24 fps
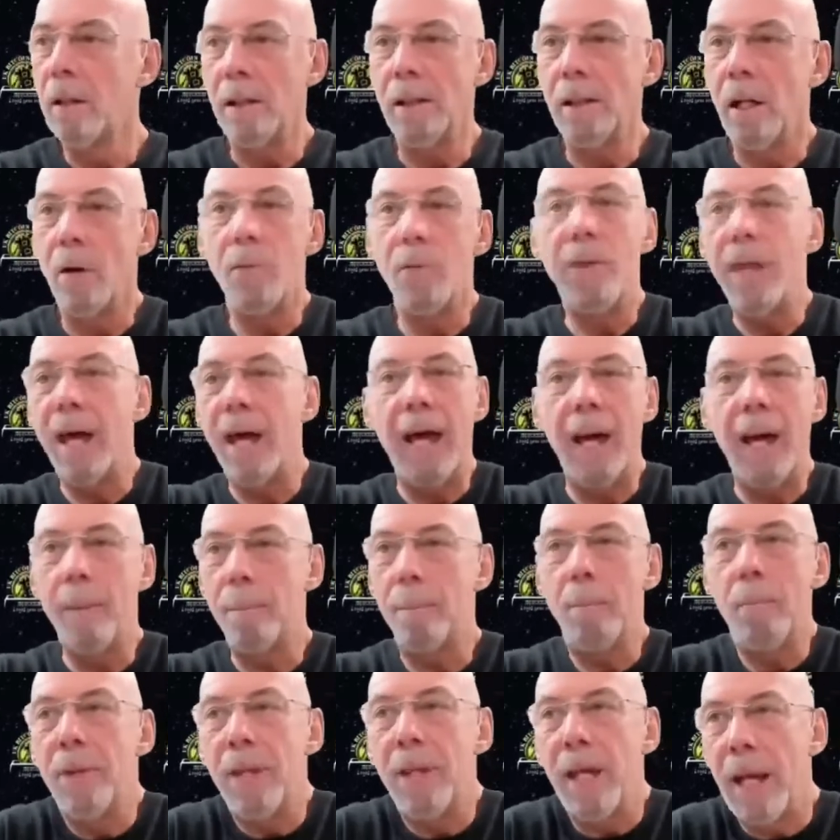you know
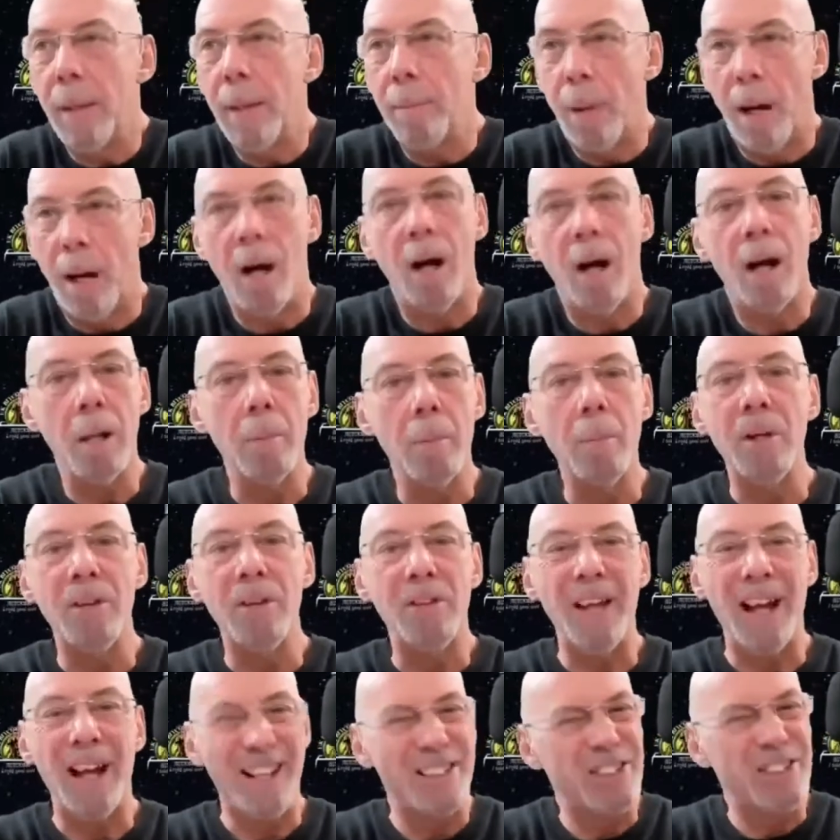their their
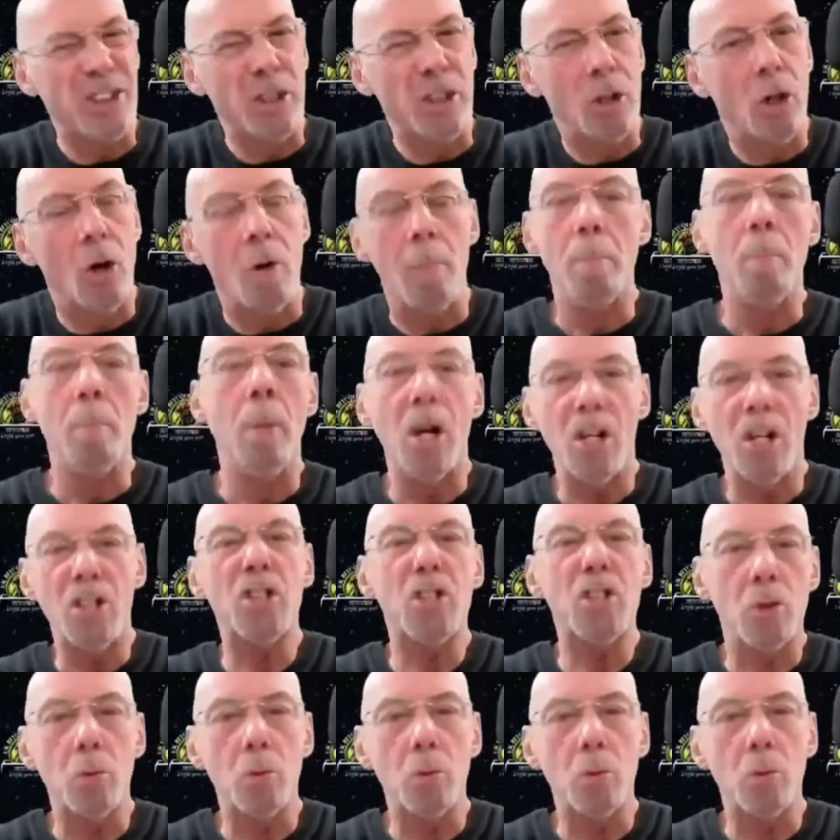parliament that hasn't got much